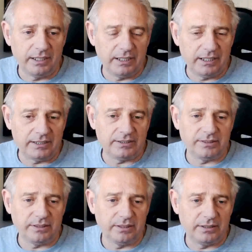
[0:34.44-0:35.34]
it is
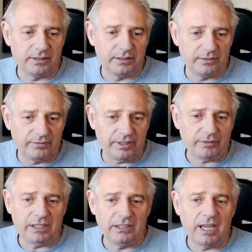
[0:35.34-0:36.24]

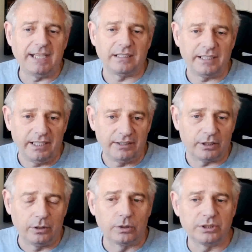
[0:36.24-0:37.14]
very likely in the
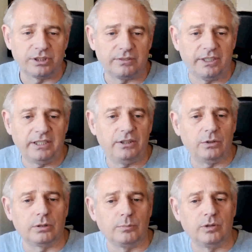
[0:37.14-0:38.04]
course of any
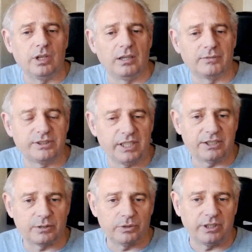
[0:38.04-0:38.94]
normal
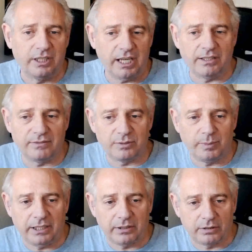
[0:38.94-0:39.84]
conversation with a native
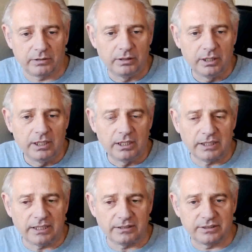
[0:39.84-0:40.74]
speaker
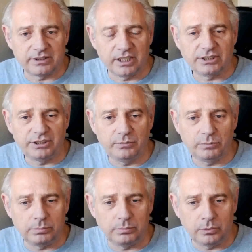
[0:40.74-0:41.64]
that the discussion
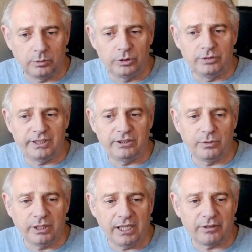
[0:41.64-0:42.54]
will move into
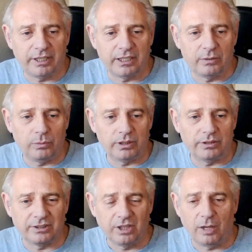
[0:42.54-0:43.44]
an area where
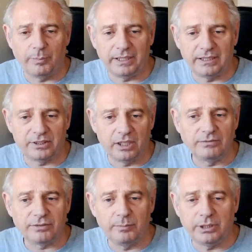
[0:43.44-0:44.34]
the topic is
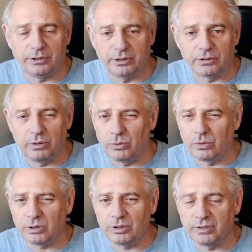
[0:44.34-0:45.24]
unfamiliar
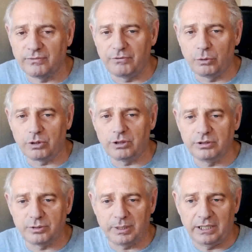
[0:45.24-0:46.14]
or the
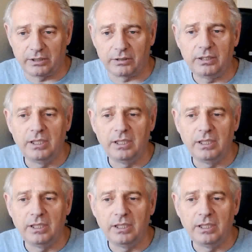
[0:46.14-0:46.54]
foreign speaker